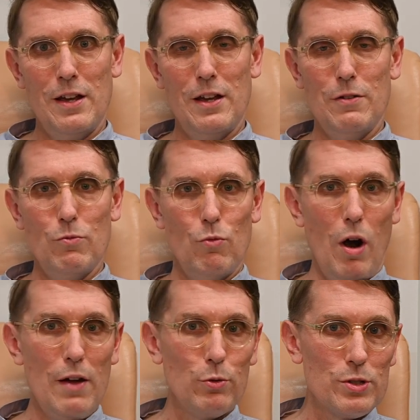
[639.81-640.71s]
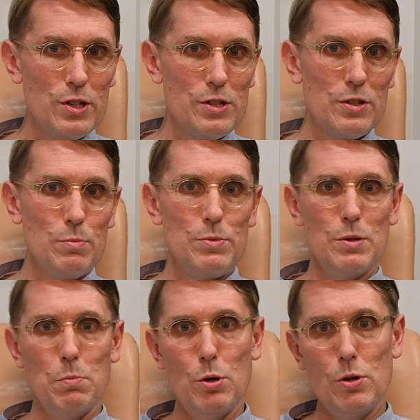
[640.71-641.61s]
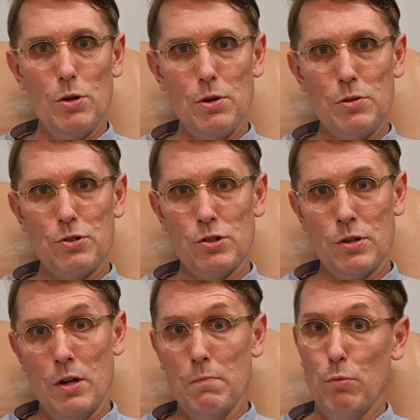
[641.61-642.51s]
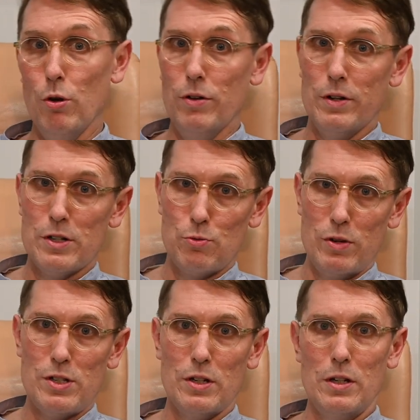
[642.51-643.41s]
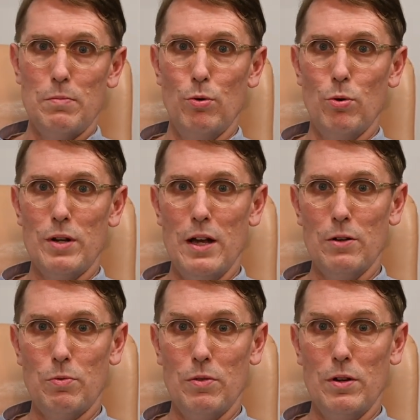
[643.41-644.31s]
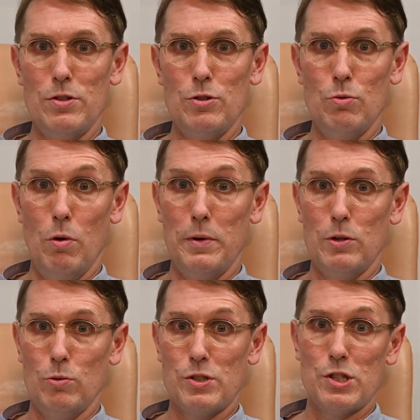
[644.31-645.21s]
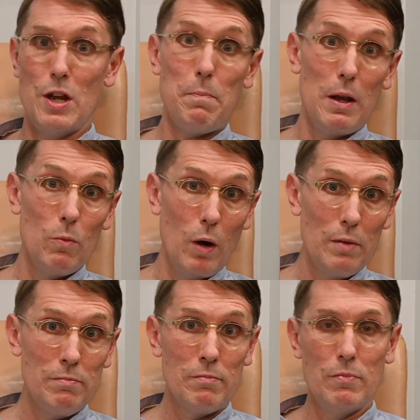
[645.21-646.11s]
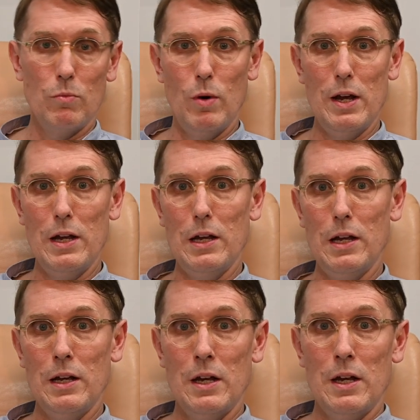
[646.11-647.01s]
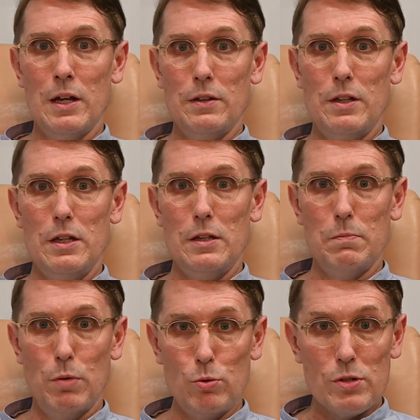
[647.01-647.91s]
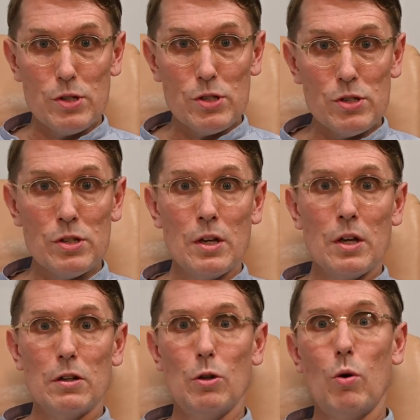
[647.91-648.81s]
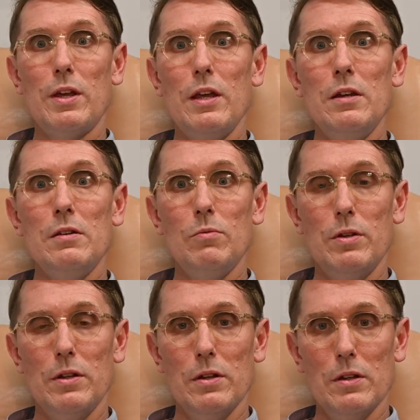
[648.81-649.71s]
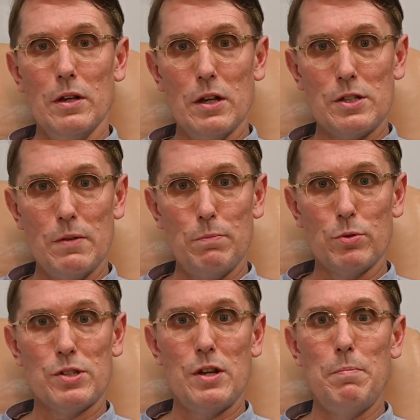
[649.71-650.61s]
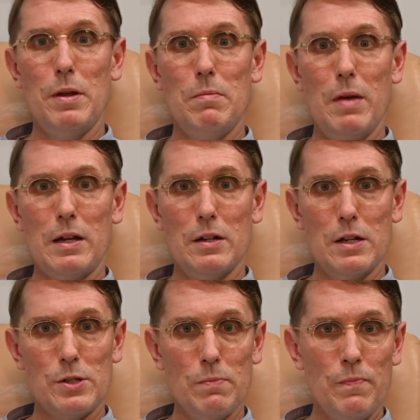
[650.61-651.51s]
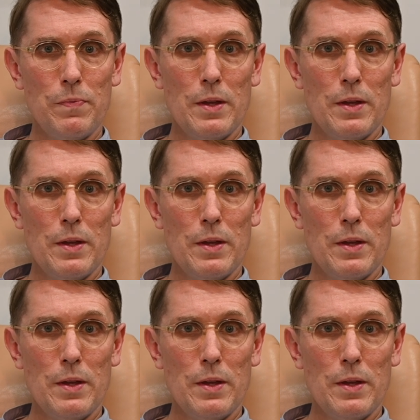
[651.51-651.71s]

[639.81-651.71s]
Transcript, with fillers: and rival systems emerge. Burton has recently brought out a new, what we call, step-in one, where the boots lock in with a simple step-in mechanism.